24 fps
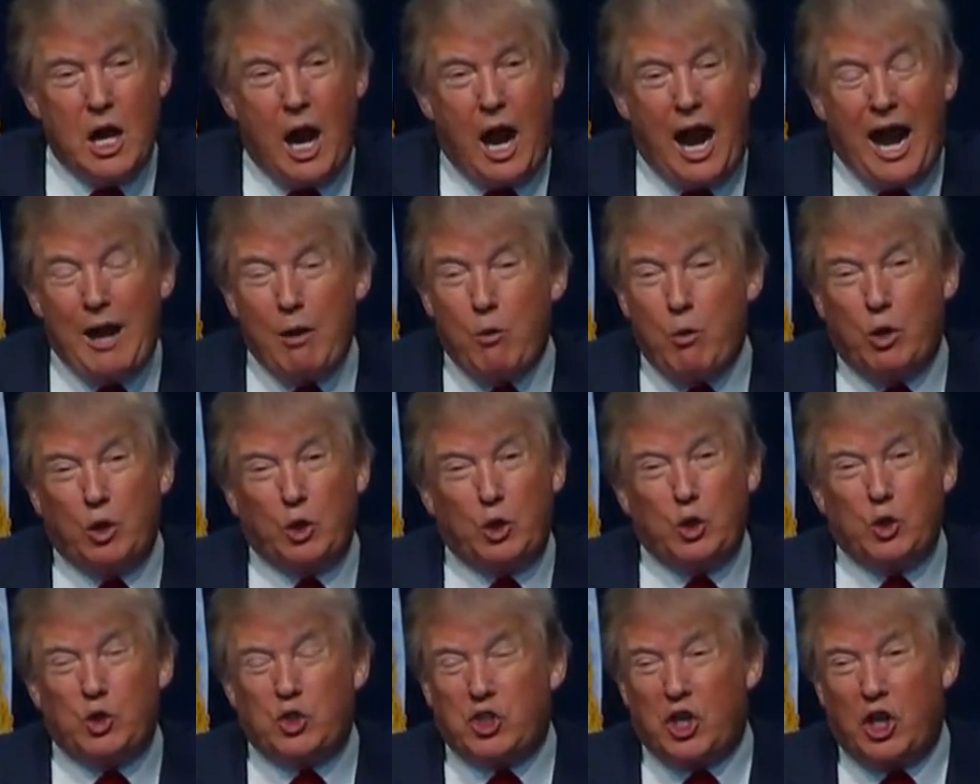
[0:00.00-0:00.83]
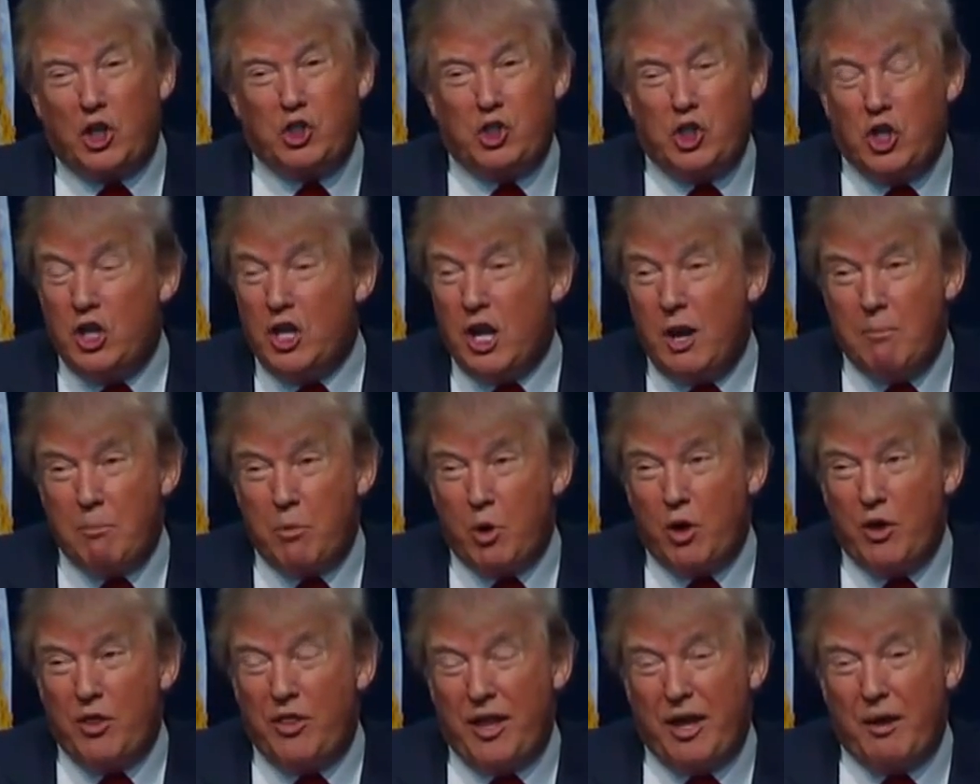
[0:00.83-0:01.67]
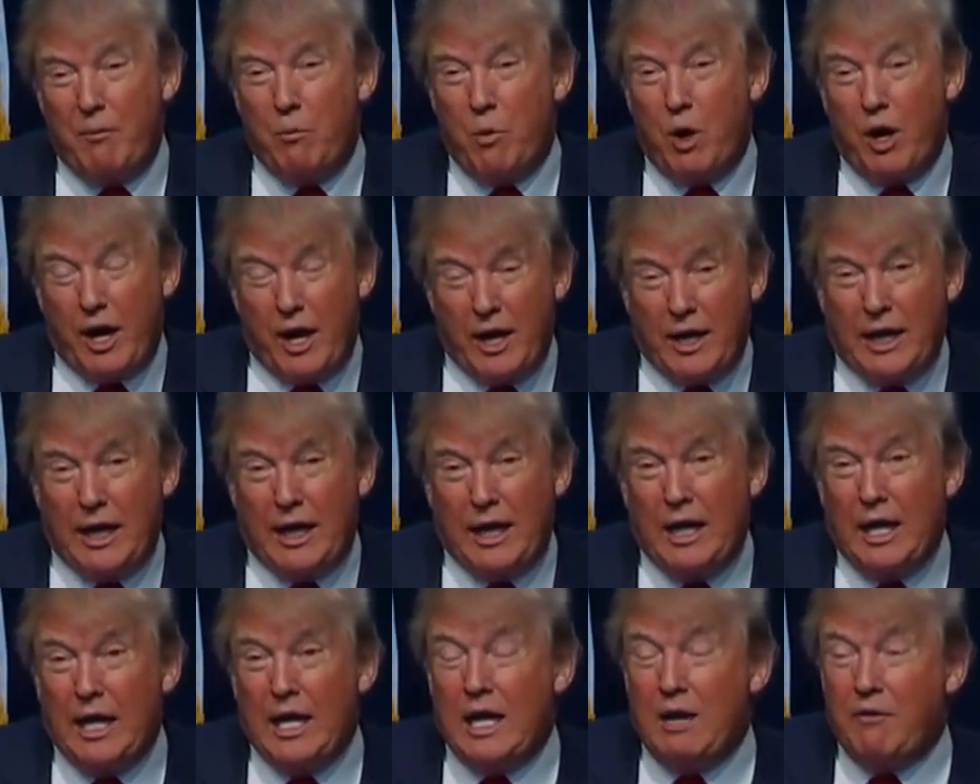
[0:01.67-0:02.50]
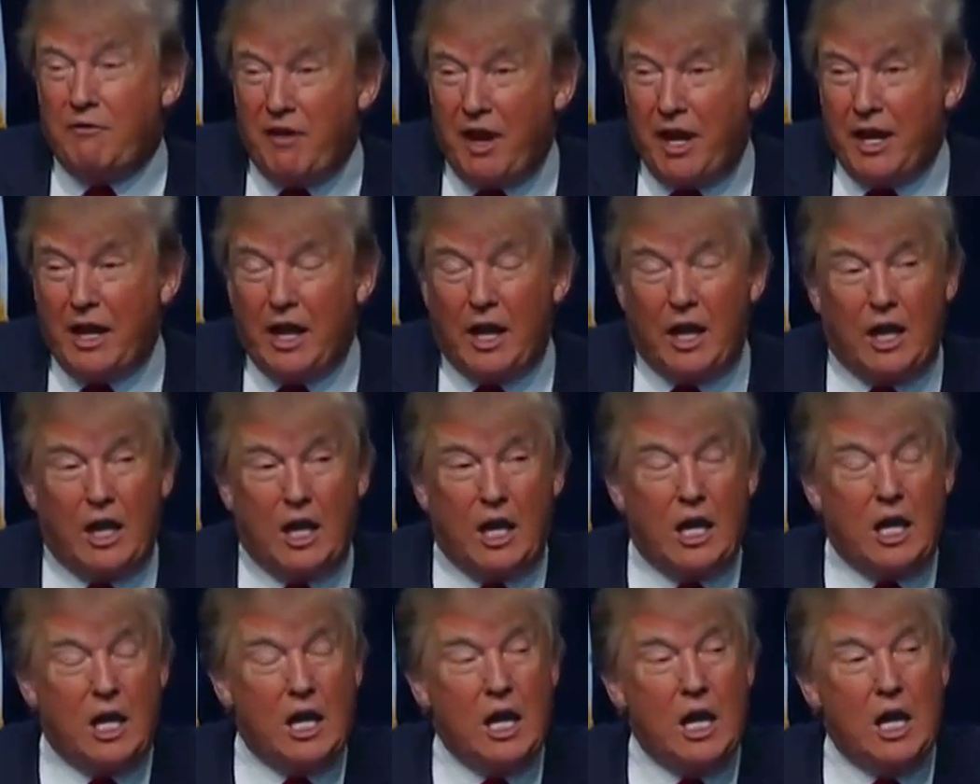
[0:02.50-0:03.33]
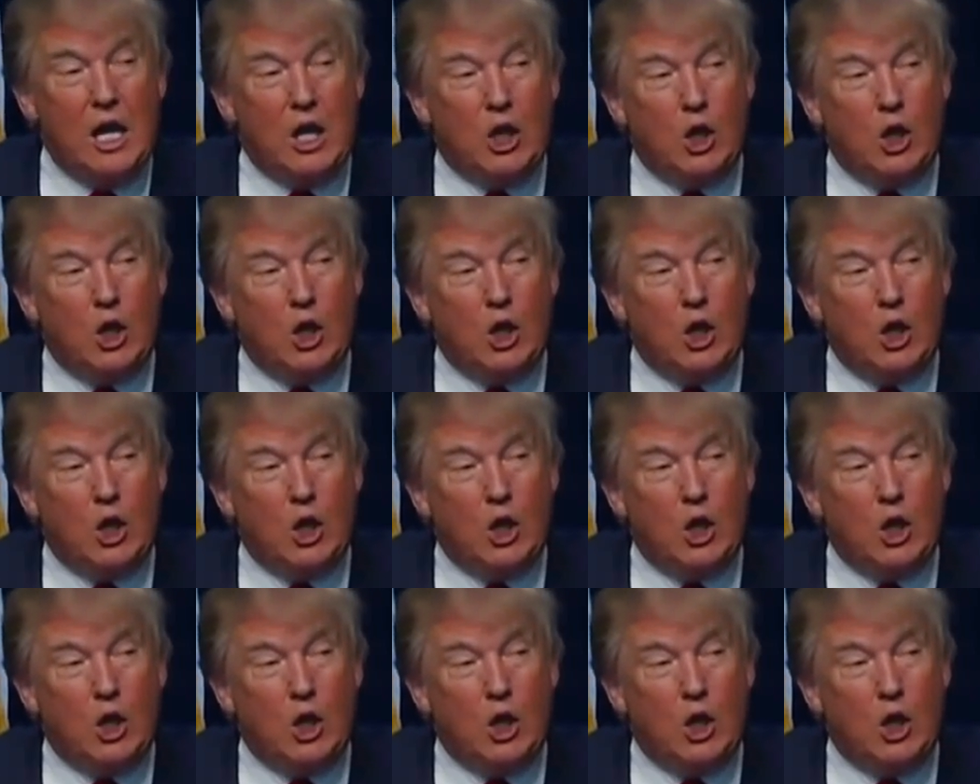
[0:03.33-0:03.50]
I will do such a number on them when I get in, if I get in.